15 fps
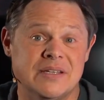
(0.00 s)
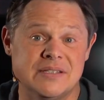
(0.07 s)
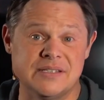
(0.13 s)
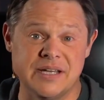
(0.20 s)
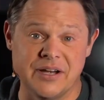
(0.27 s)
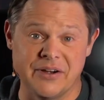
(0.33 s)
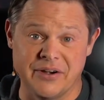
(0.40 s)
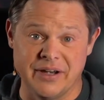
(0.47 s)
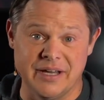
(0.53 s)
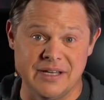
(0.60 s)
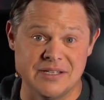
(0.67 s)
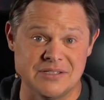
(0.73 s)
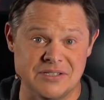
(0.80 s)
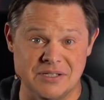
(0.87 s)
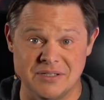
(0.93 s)

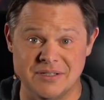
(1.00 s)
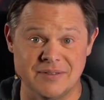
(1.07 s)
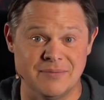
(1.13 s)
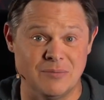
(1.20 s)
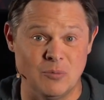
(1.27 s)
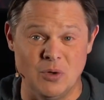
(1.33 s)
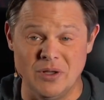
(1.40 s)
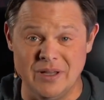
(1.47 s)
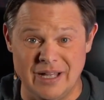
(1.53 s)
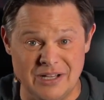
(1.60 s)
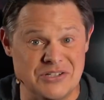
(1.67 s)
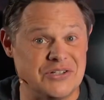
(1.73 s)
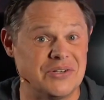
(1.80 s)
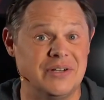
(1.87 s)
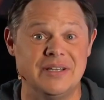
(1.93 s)
series to, we'll
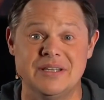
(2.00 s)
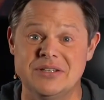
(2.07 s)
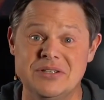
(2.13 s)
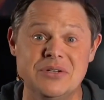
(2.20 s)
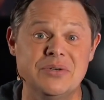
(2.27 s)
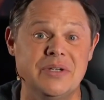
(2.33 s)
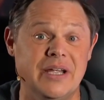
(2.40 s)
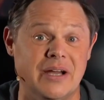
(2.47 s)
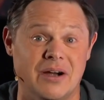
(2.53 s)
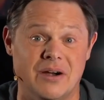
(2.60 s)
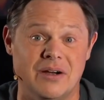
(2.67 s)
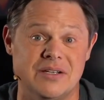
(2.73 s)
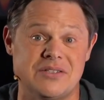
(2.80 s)
usher in the new year.